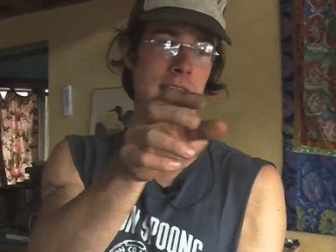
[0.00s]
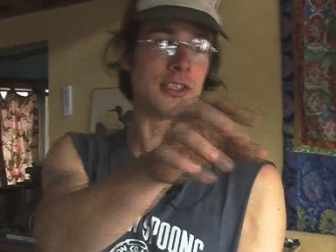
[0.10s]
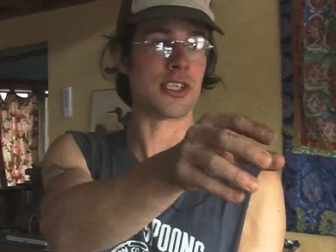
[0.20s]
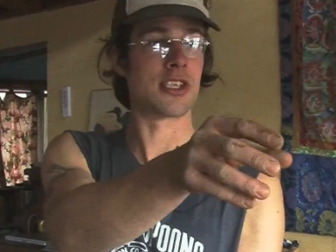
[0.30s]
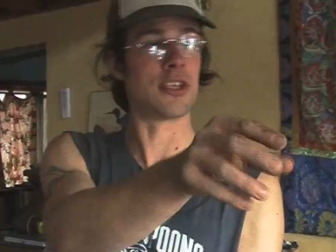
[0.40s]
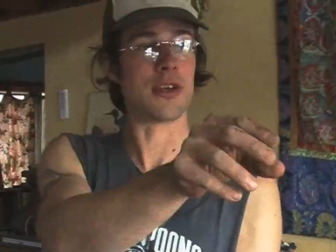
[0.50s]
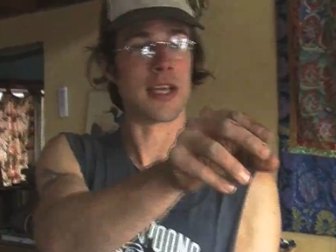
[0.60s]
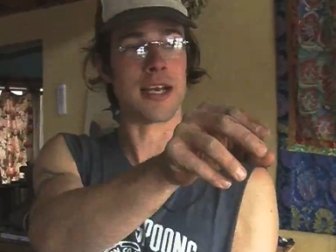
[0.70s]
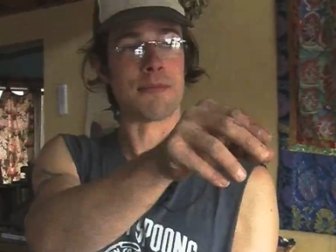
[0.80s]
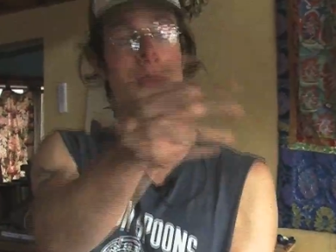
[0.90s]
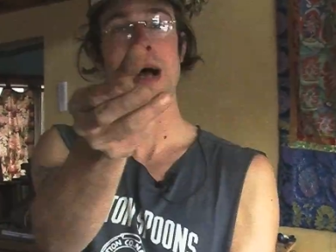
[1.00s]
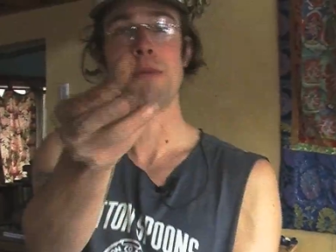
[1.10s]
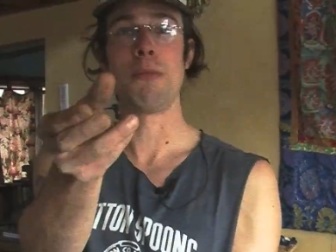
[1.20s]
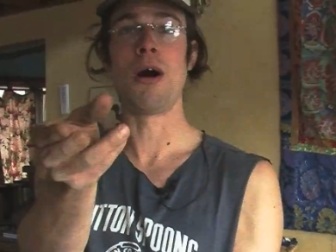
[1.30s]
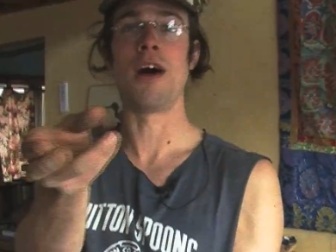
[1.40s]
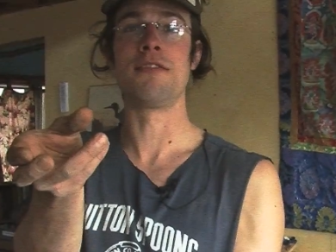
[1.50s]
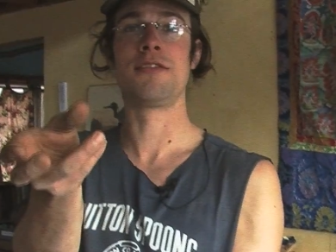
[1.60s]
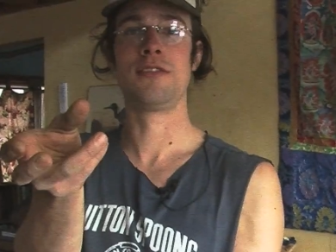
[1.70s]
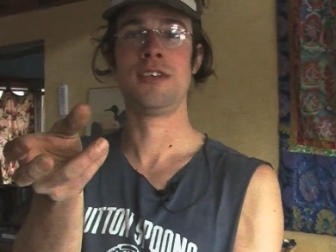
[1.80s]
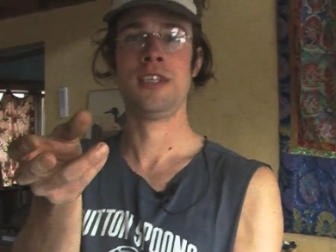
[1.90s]
And you can kind of pop them
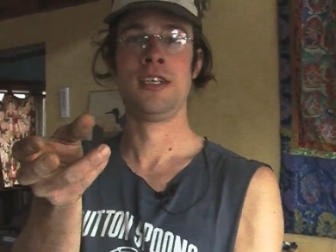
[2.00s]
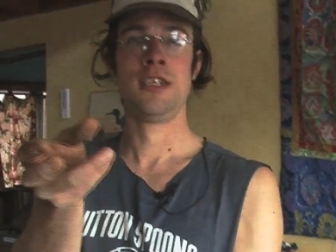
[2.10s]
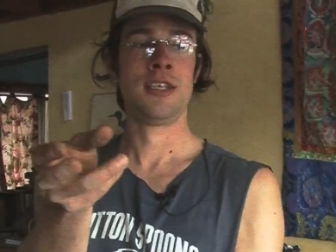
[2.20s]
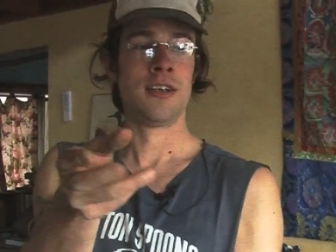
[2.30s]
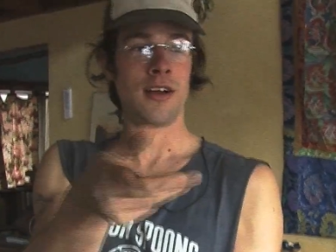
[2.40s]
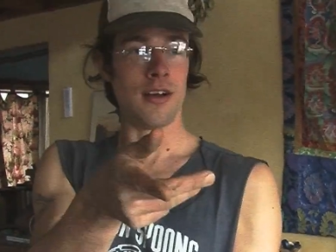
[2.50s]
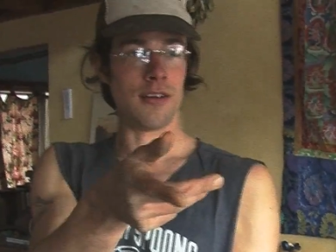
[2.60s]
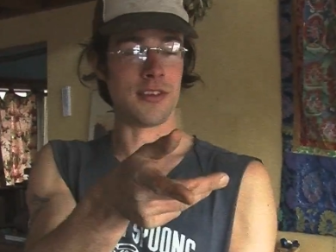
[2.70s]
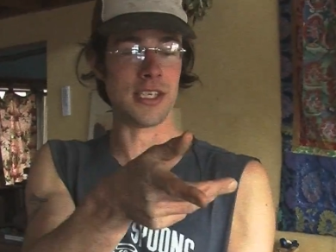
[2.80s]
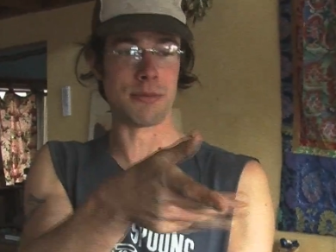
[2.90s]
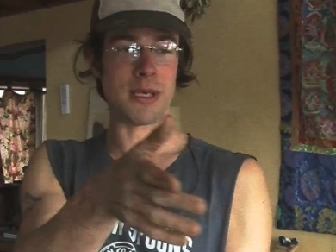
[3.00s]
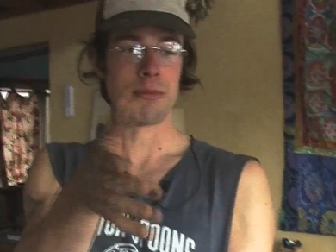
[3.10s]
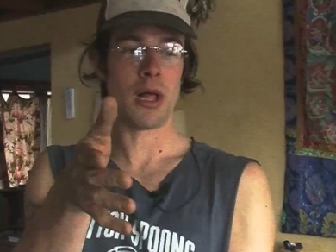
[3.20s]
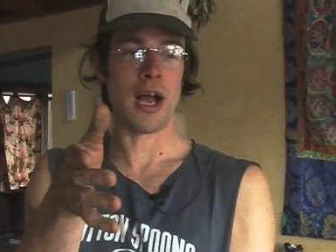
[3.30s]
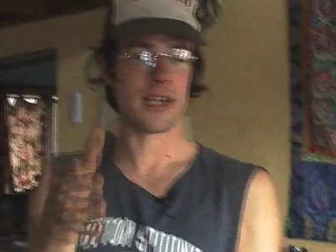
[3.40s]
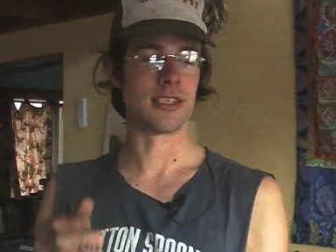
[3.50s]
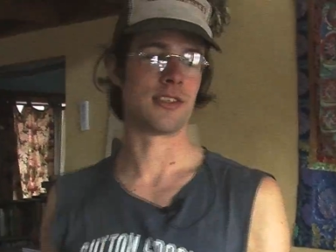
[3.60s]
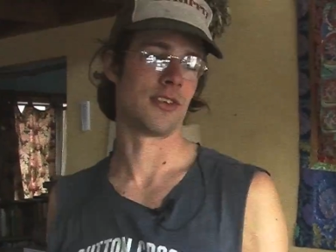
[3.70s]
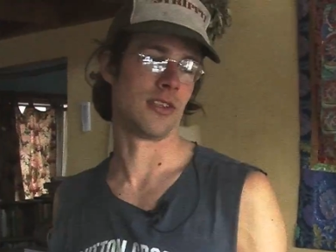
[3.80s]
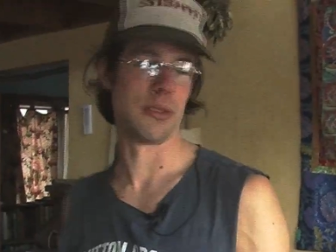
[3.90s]
off of these big blocks.
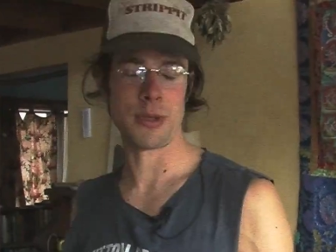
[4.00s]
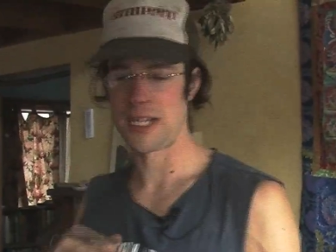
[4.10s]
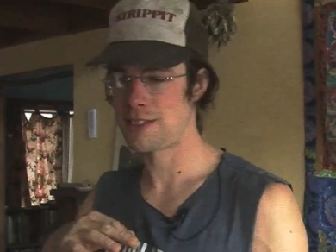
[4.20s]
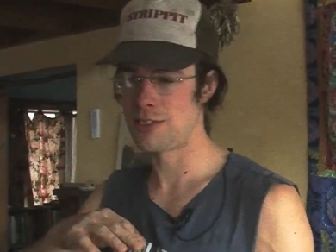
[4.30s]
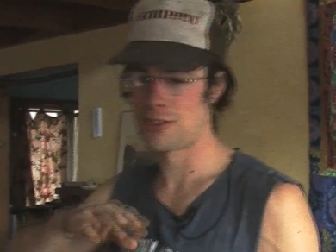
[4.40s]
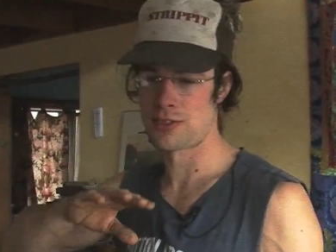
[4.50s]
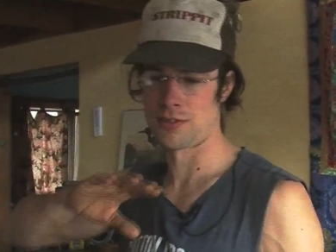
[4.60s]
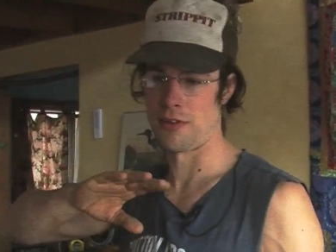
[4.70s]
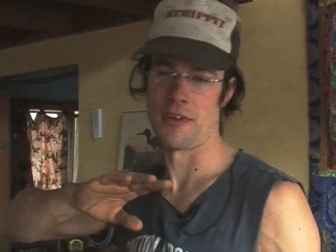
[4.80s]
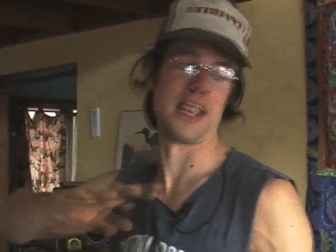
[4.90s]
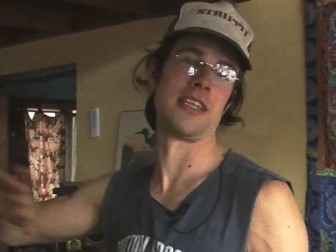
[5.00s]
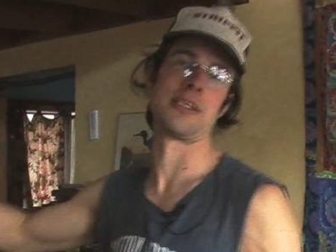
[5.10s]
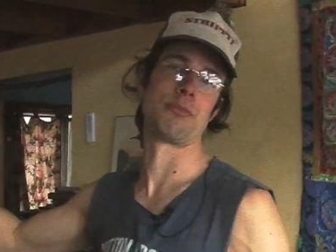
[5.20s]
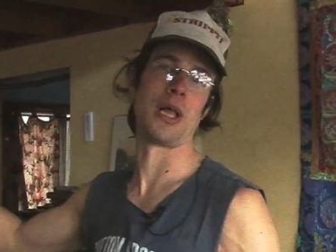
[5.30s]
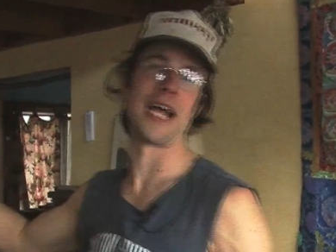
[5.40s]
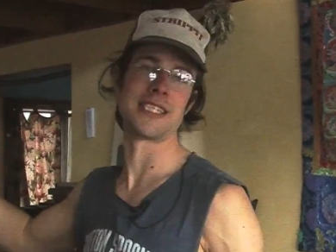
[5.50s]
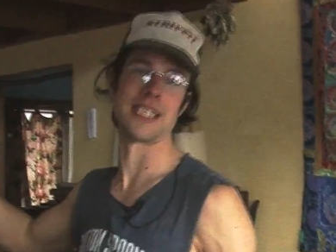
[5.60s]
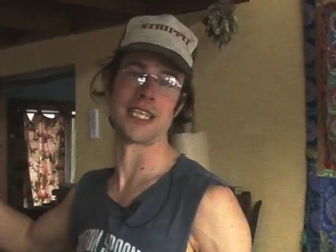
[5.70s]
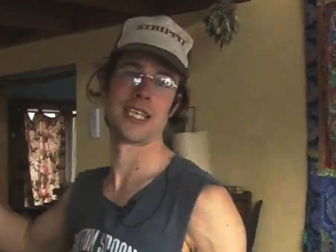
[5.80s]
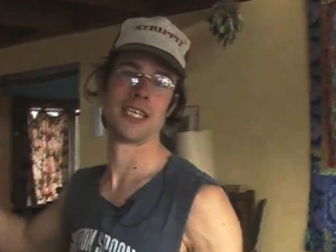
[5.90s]
And so it eliminates use of any of this
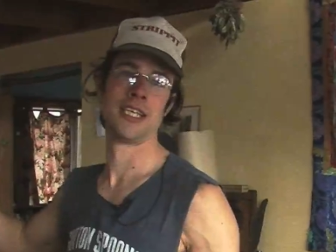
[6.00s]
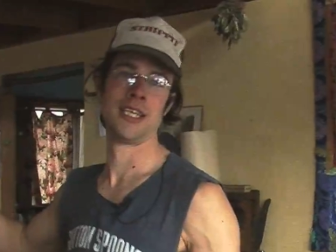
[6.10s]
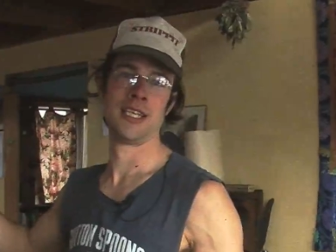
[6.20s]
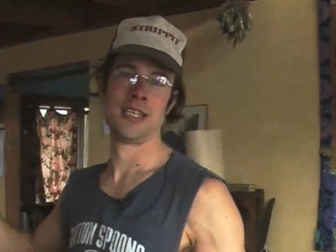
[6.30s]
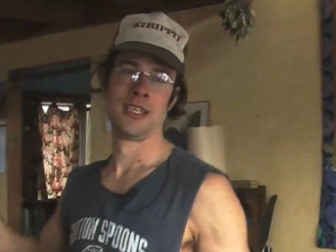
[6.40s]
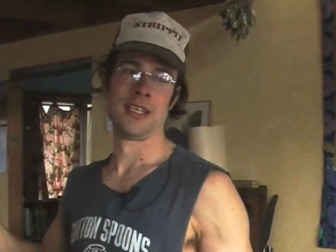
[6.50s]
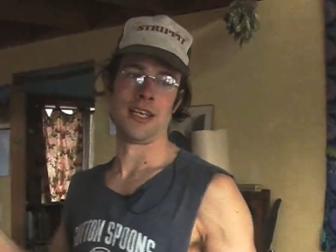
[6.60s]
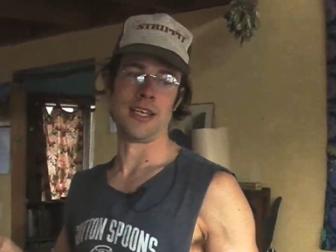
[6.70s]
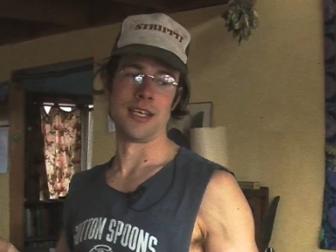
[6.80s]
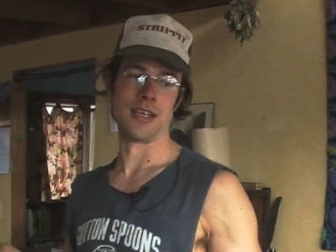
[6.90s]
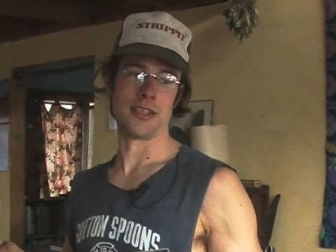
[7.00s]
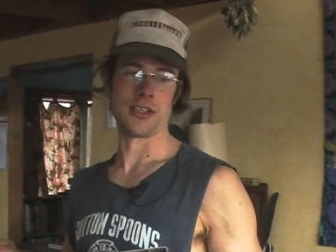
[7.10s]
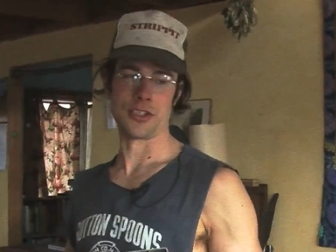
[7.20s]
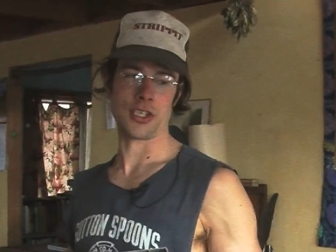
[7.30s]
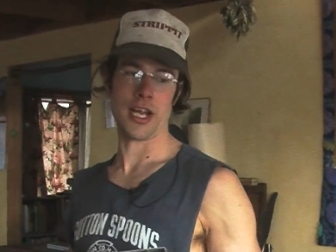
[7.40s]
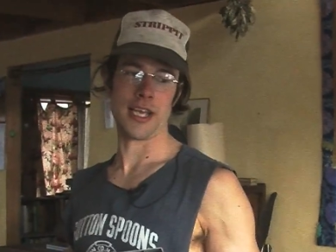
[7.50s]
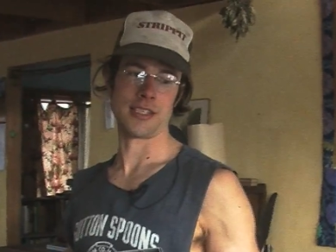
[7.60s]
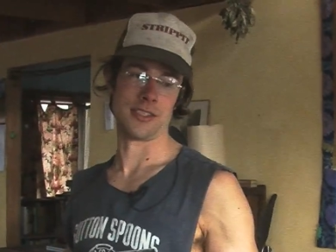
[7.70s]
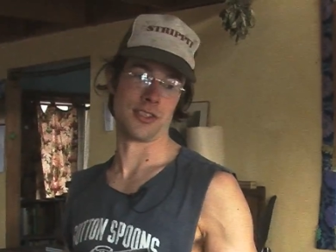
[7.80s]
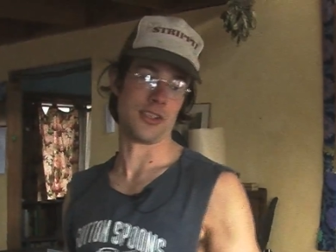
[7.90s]
plastic little
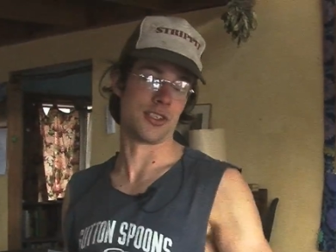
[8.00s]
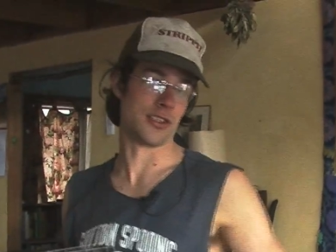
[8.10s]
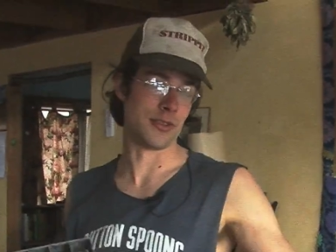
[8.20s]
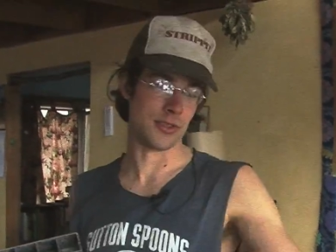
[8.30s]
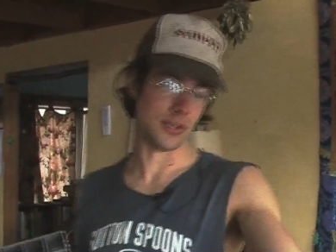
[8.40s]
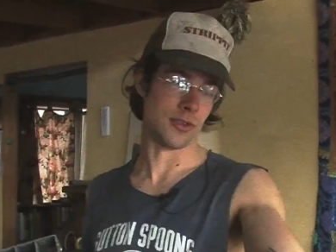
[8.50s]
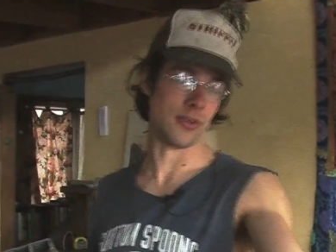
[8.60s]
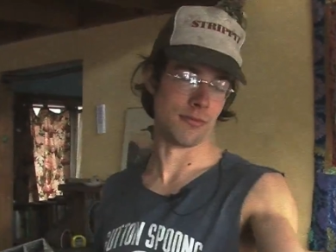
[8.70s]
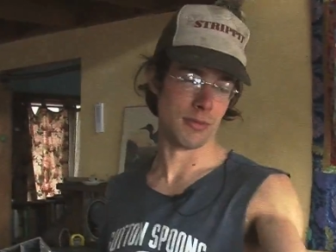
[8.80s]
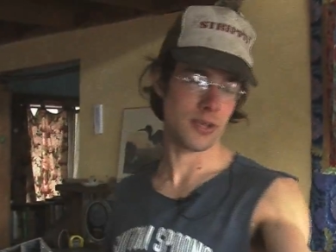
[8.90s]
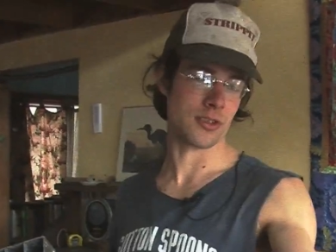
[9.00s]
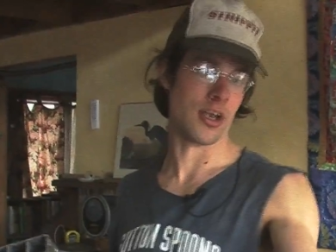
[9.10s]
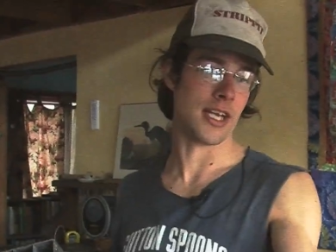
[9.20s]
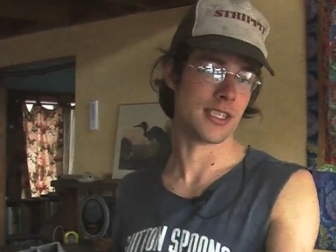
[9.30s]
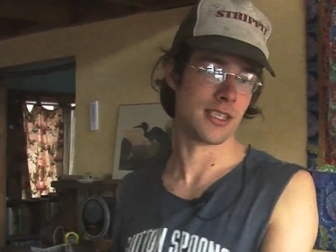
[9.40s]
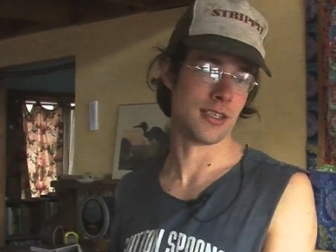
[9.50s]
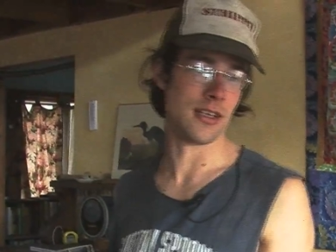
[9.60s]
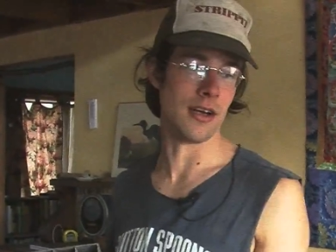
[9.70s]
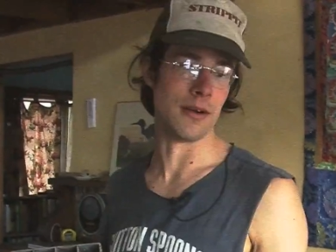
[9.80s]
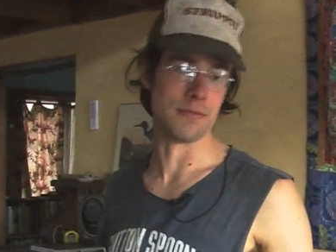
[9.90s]
trays. And so you just use these old milk crates.
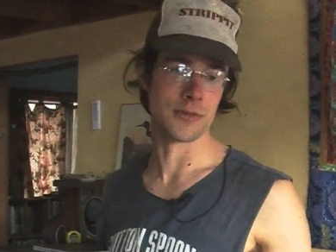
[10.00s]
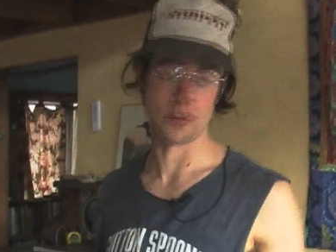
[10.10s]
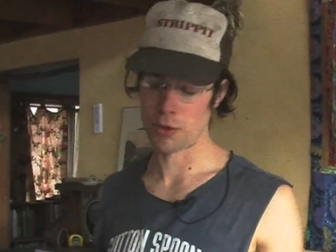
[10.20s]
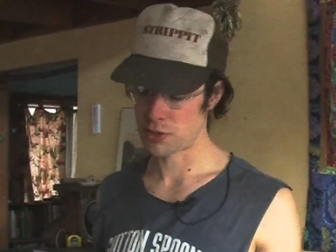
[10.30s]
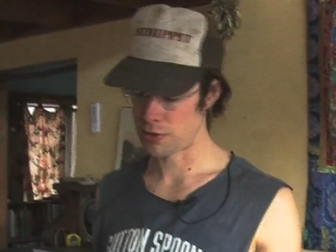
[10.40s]
So it works